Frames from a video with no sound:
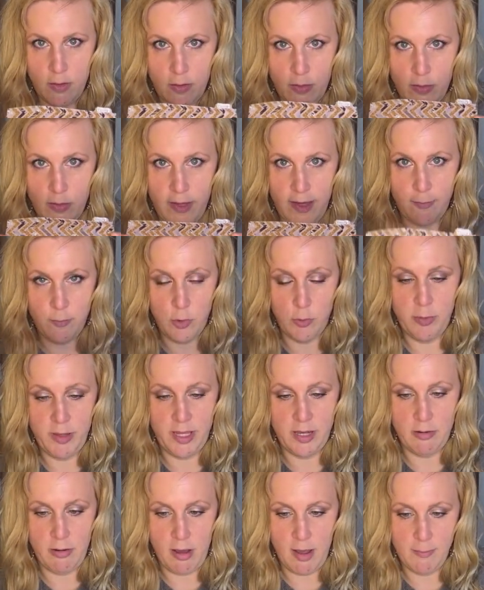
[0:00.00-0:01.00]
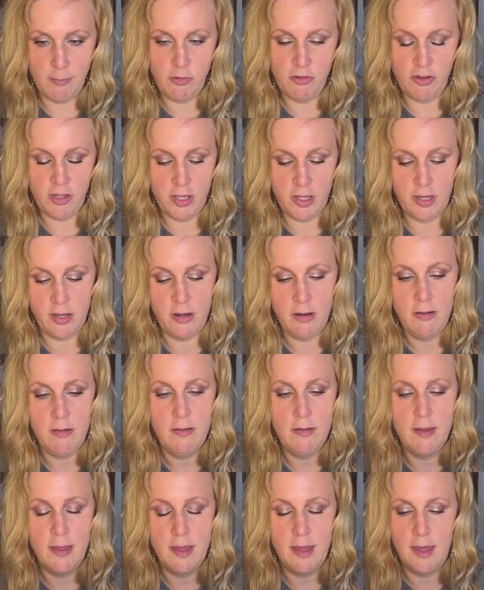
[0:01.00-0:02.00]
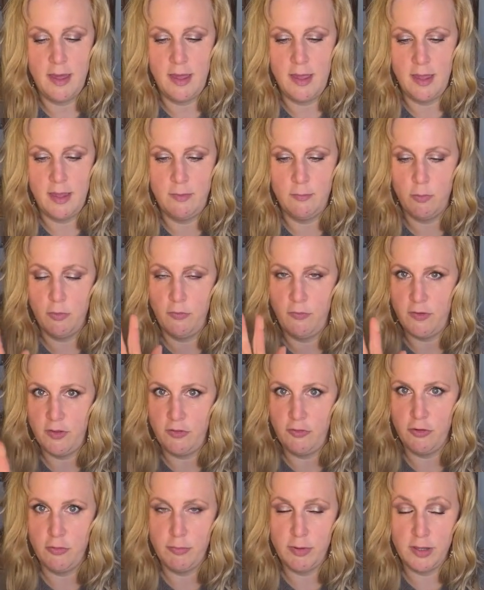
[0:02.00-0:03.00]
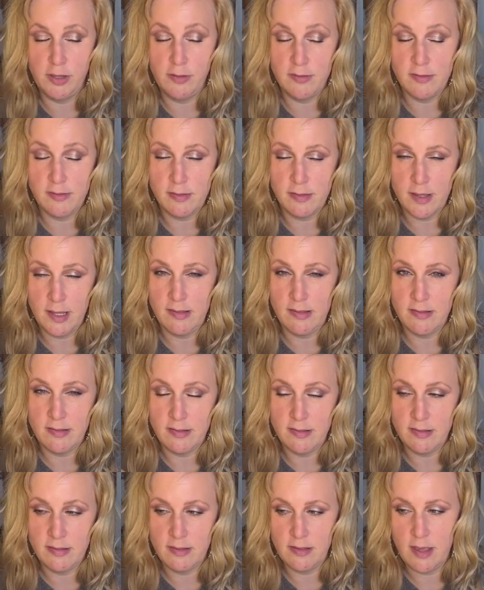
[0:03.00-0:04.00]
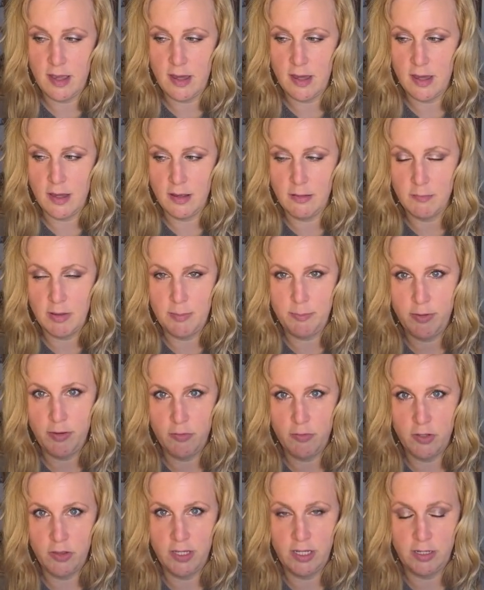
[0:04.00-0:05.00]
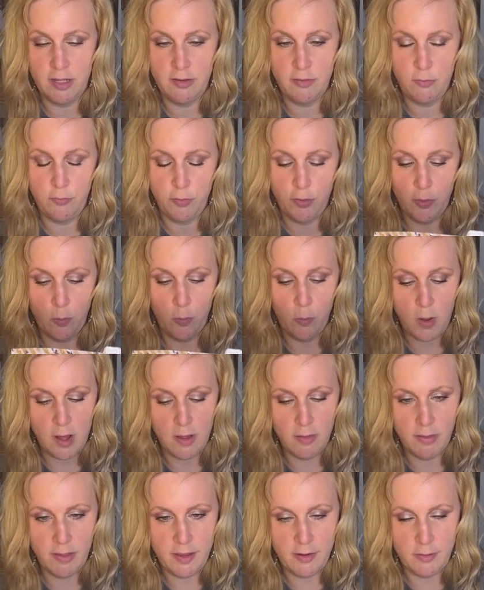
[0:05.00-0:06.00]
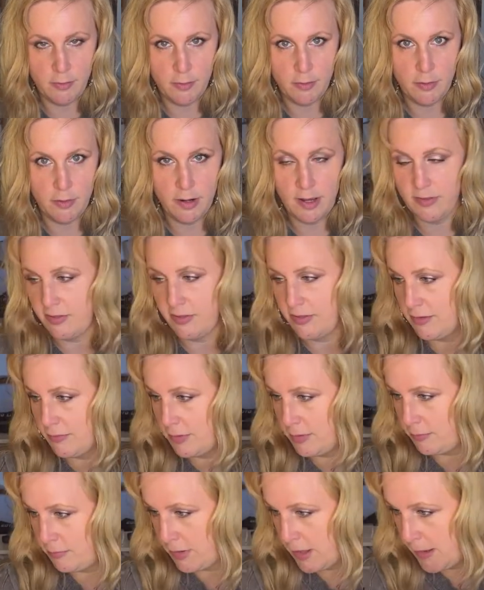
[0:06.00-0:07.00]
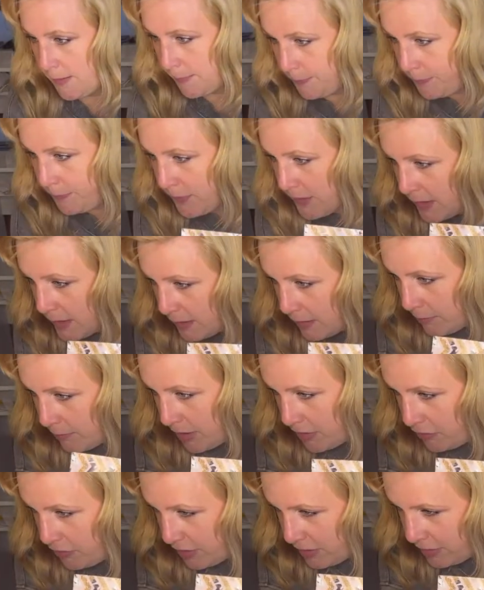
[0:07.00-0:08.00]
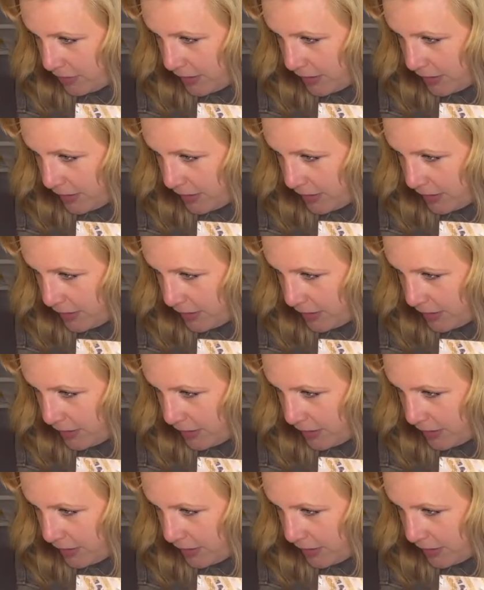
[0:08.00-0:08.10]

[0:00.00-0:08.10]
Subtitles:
That will be an option. And will fit your bills nice and snug. Might be really nice for your wallet, or as someone mentioned,